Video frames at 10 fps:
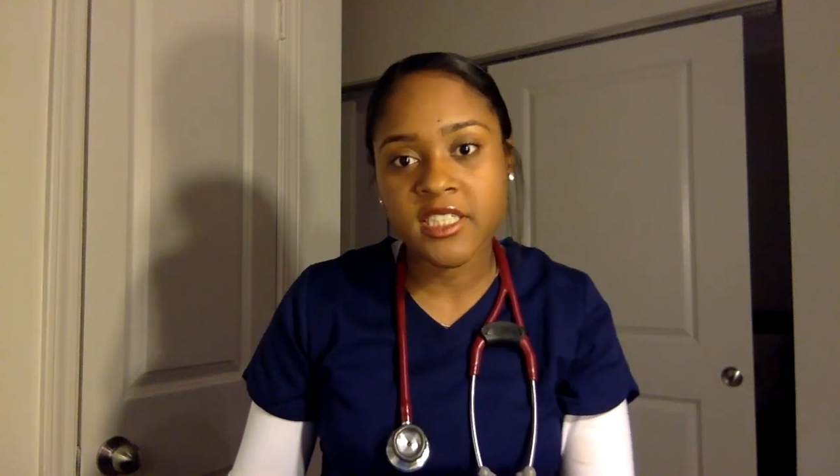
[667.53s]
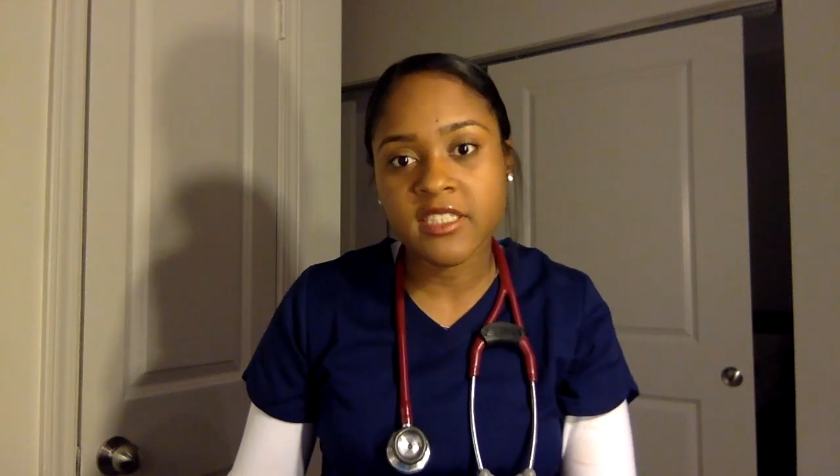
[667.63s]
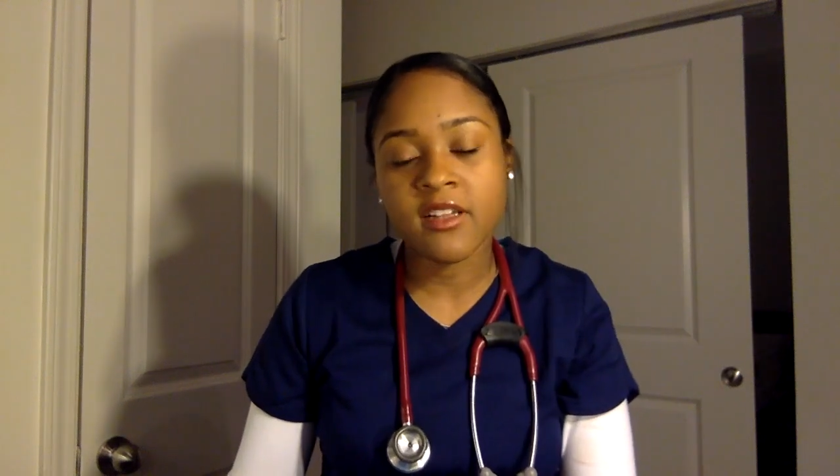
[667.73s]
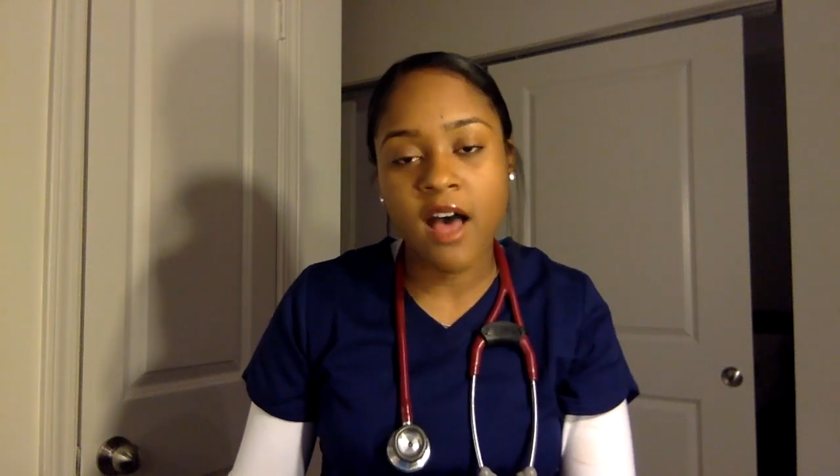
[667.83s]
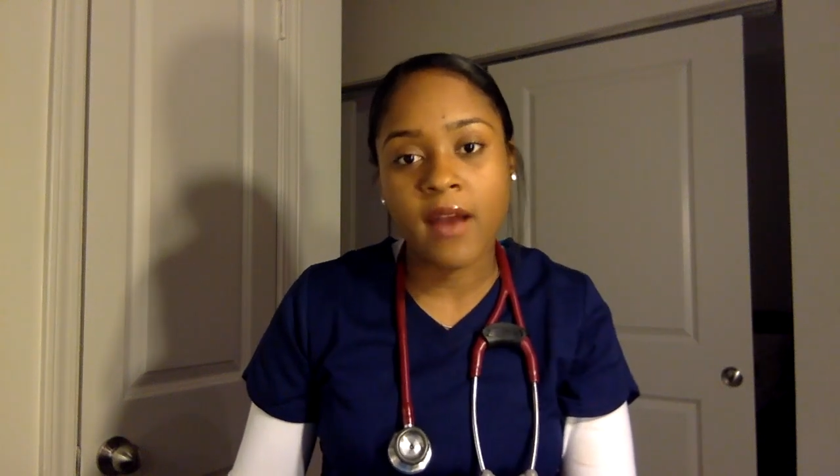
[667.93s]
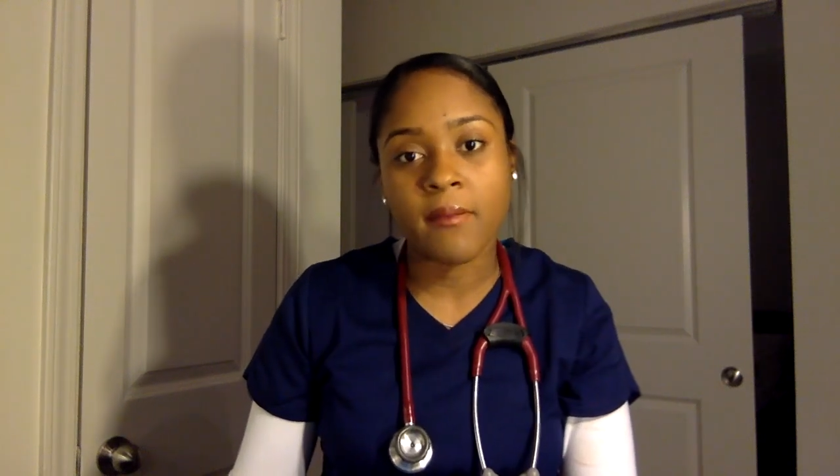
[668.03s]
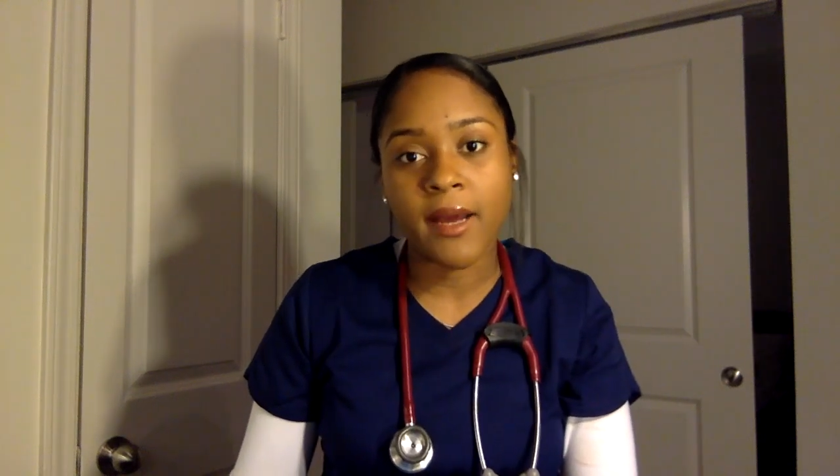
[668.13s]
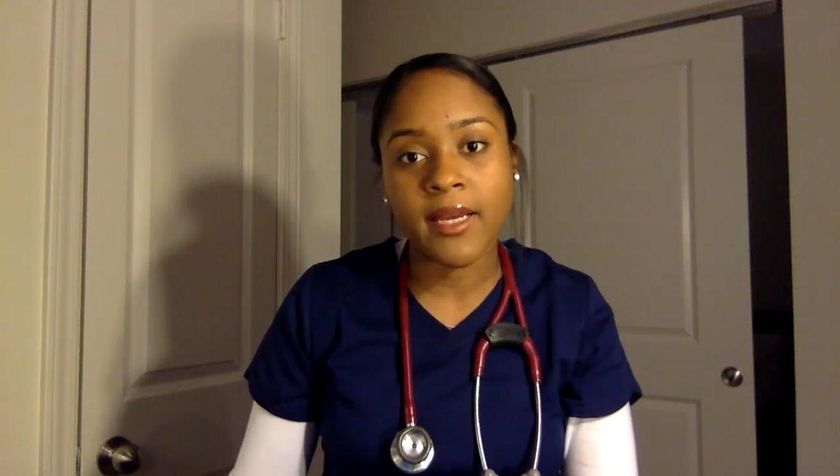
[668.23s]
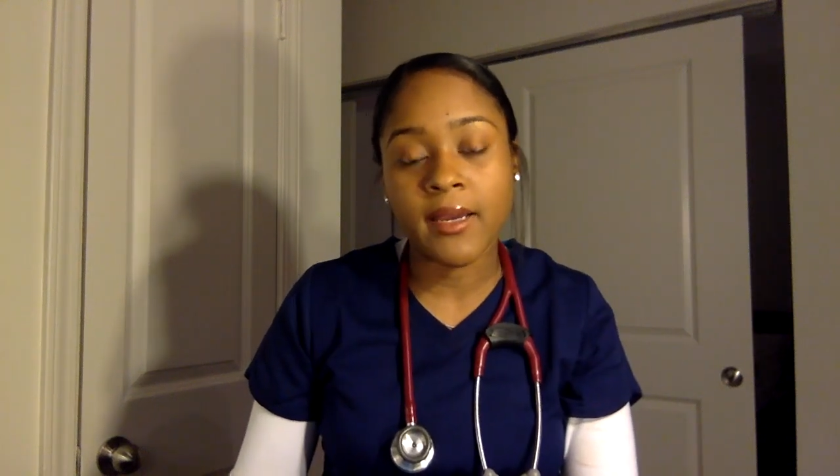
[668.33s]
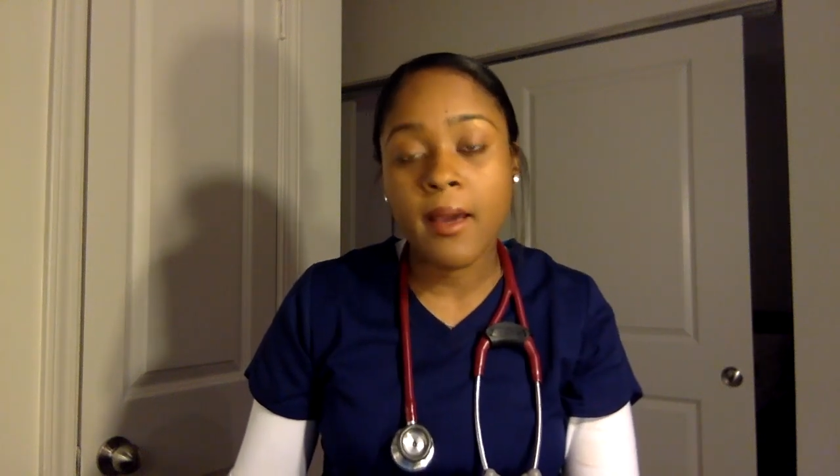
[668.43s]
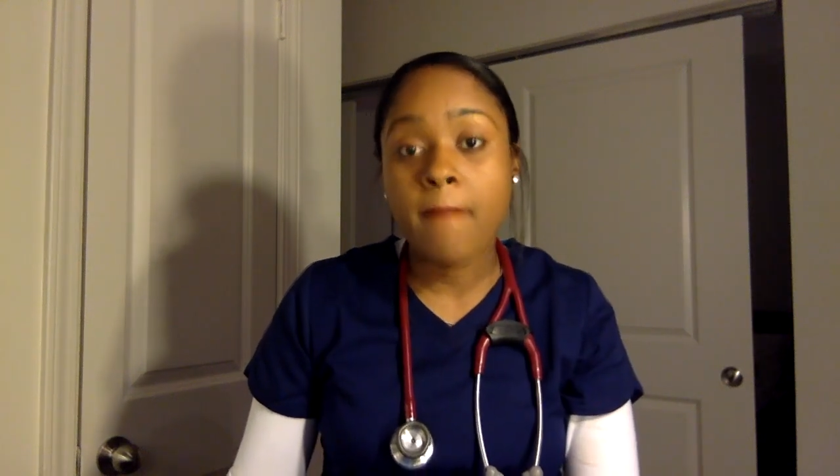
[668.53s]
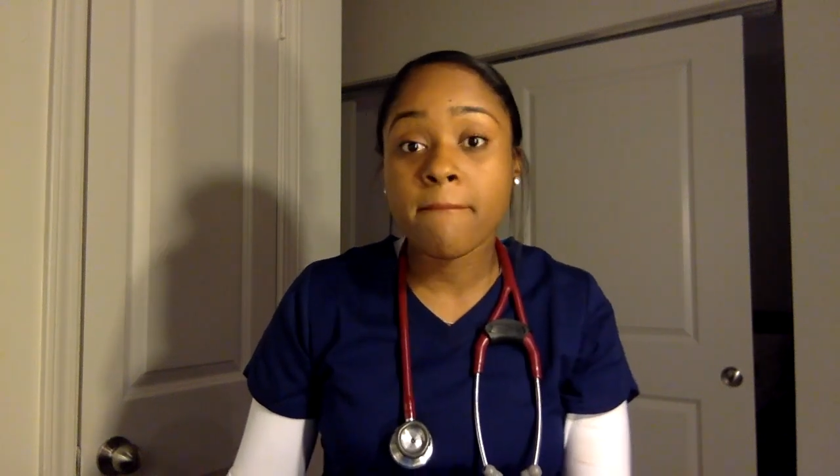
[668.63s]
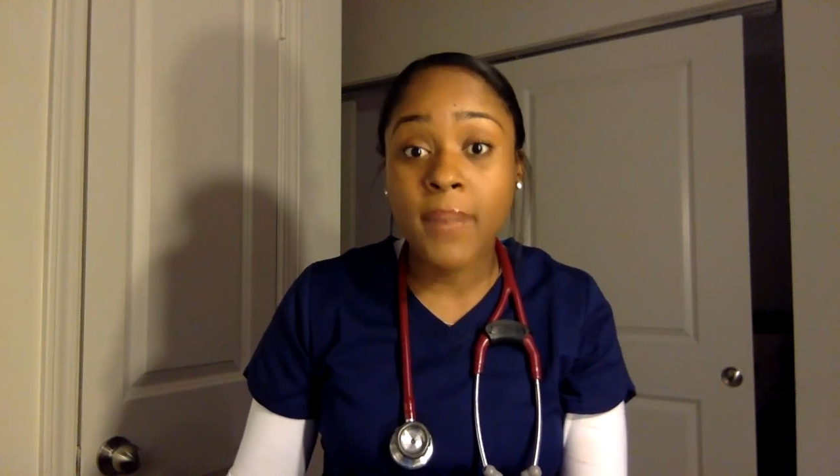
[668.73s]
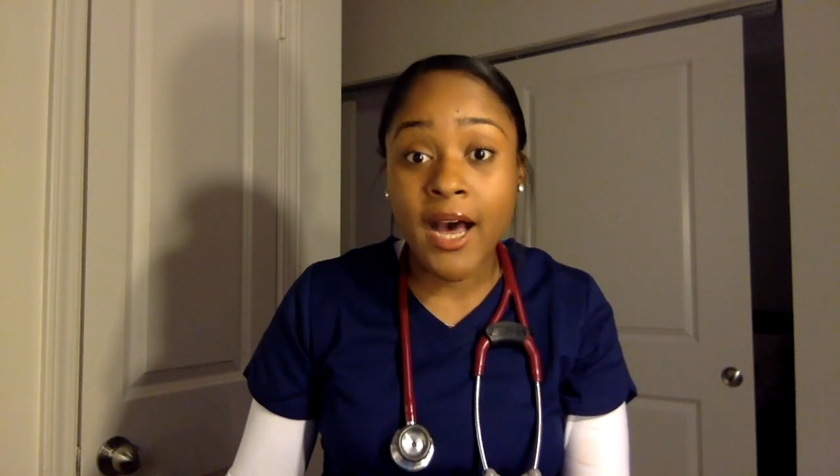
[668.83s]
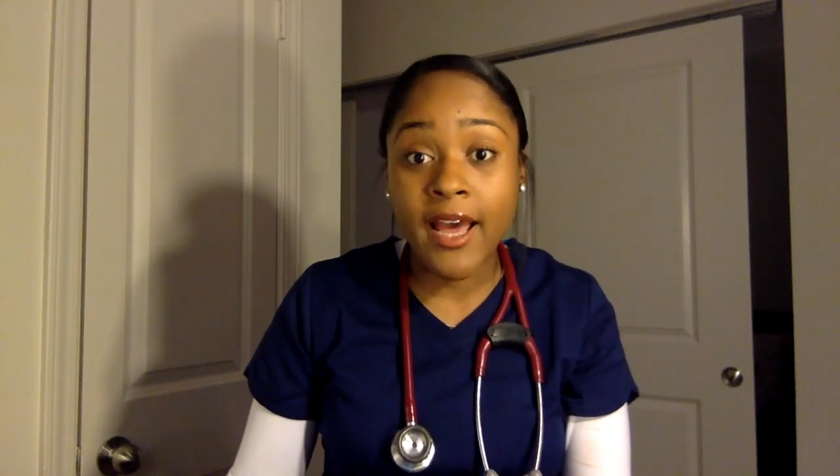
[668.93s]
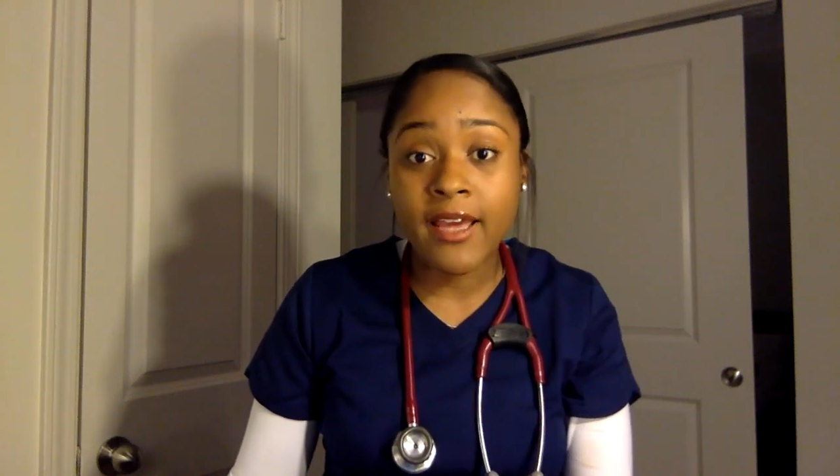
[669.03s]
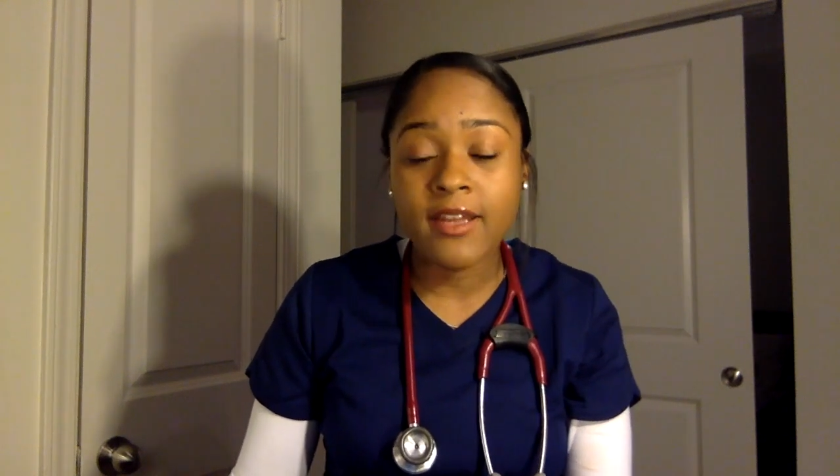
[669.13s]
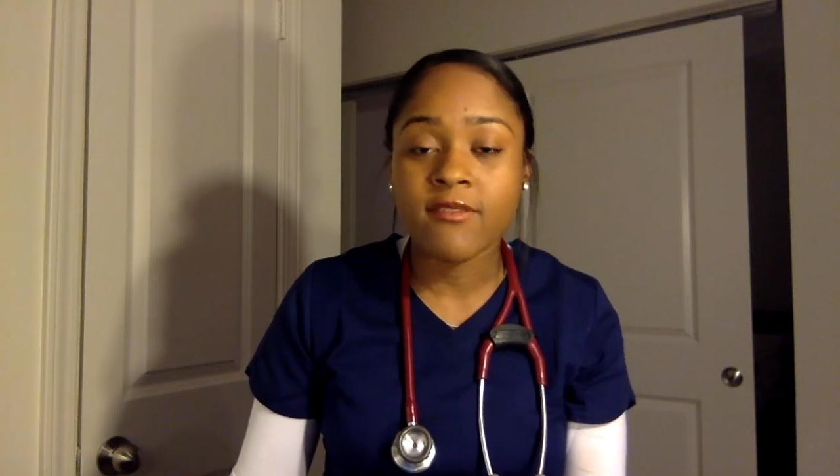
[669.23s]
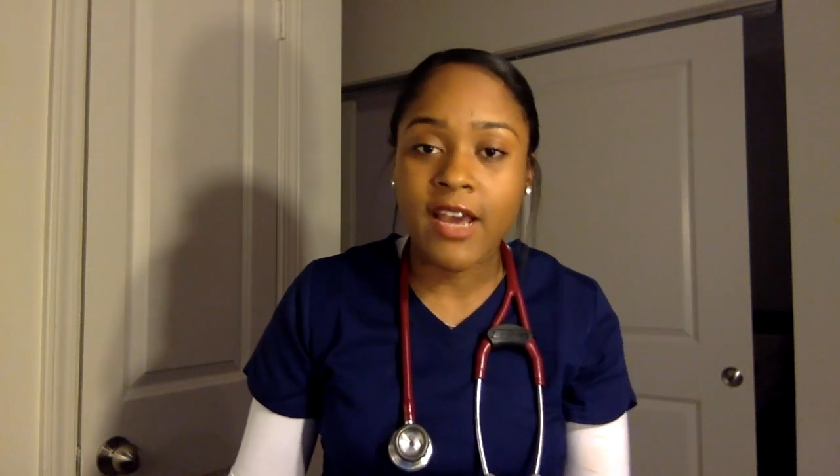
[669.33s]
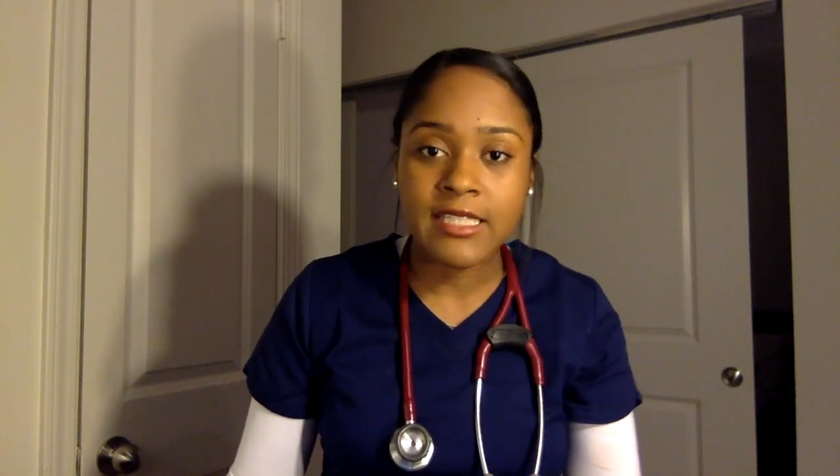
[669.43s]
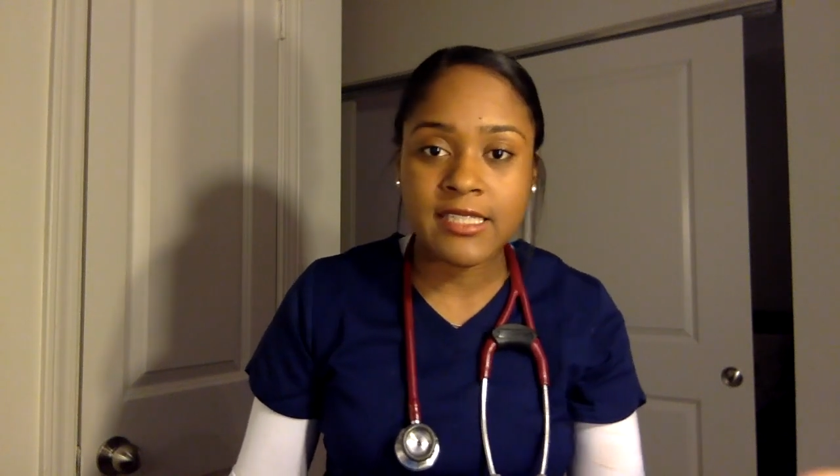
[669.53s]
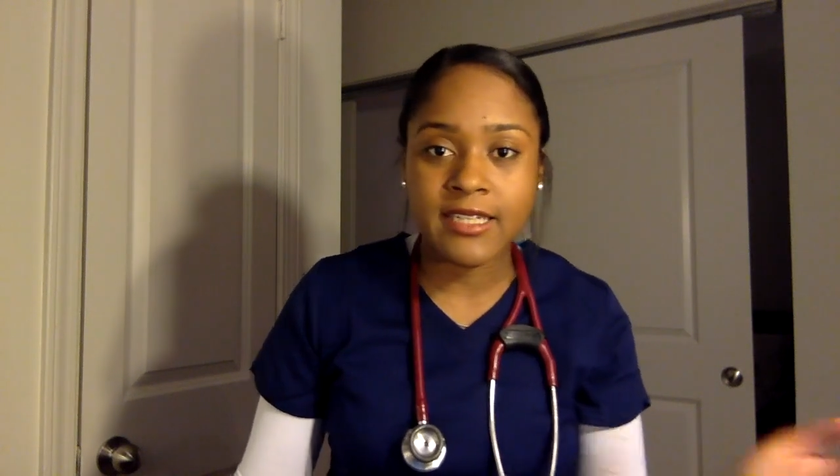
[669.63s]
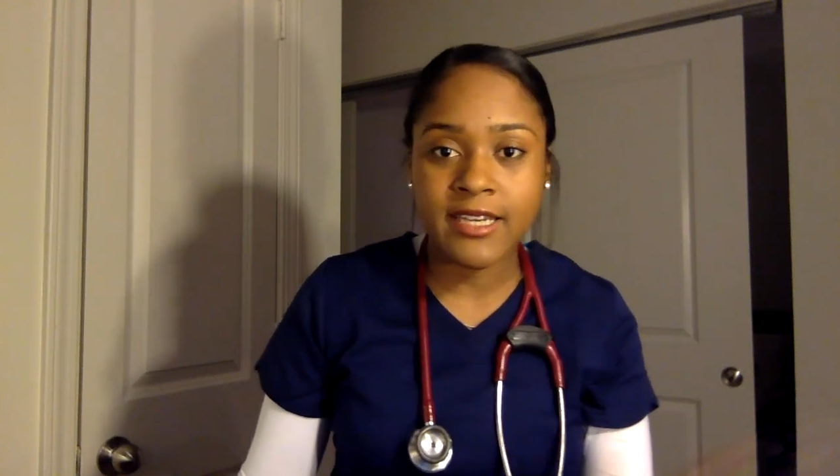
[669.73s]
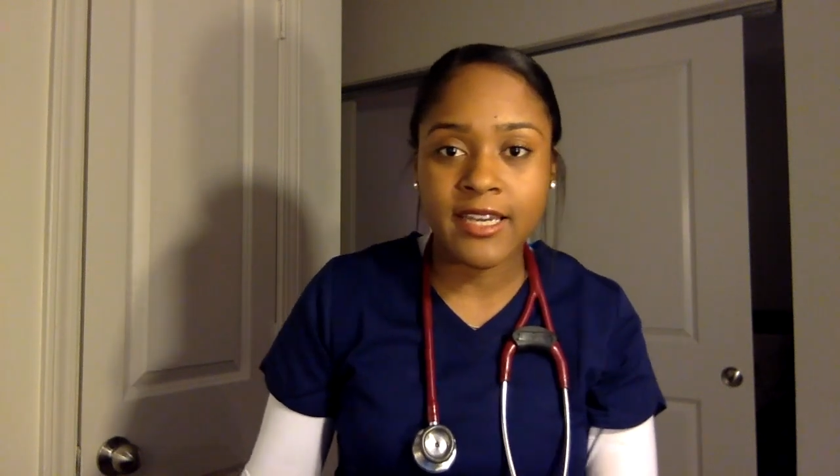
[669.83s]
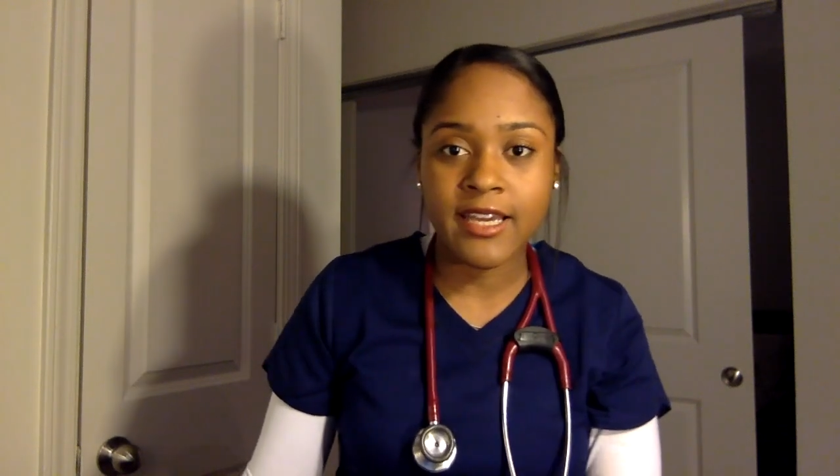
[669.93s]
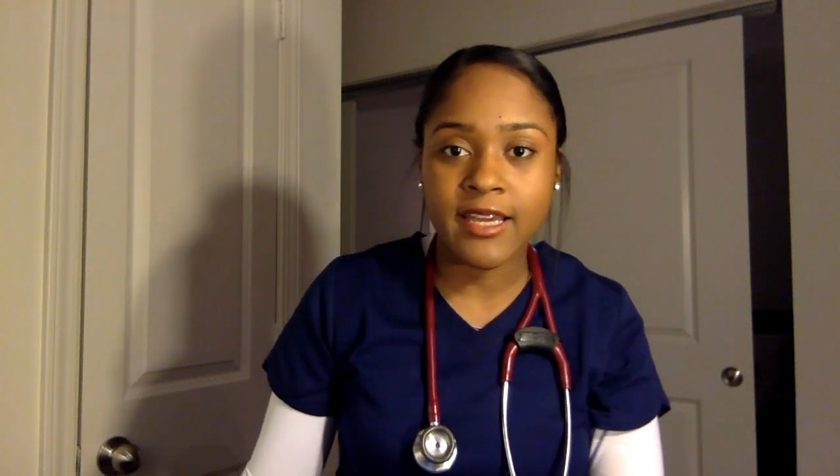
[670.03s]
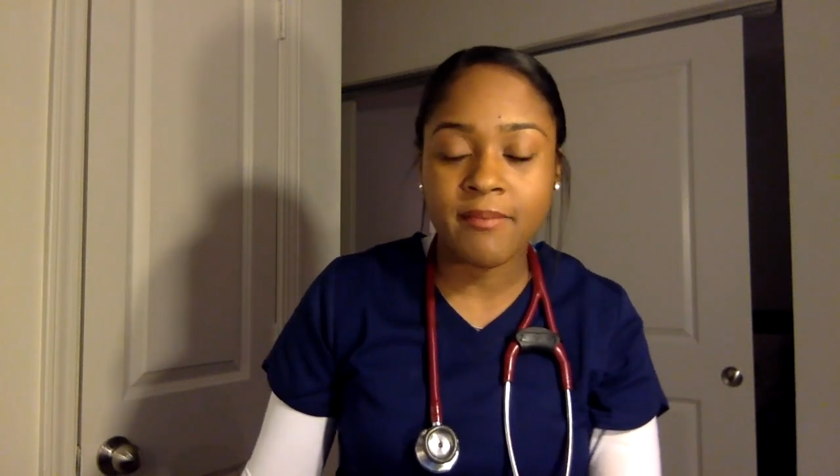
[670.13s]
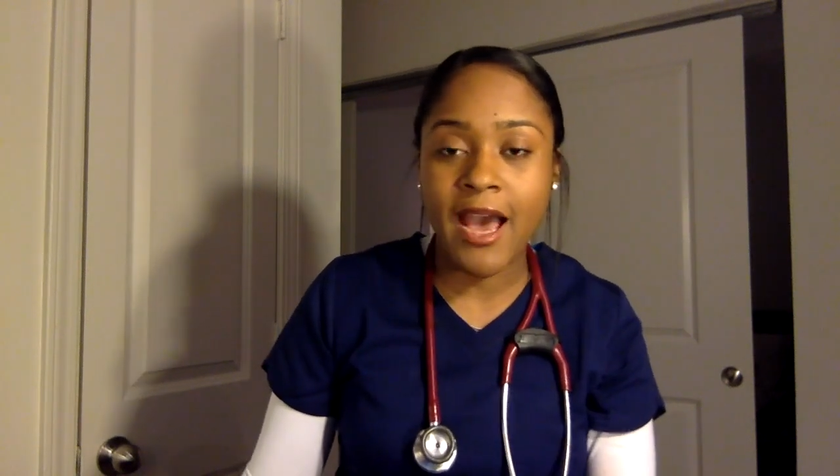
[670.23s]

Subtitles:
a lot of money. But investing in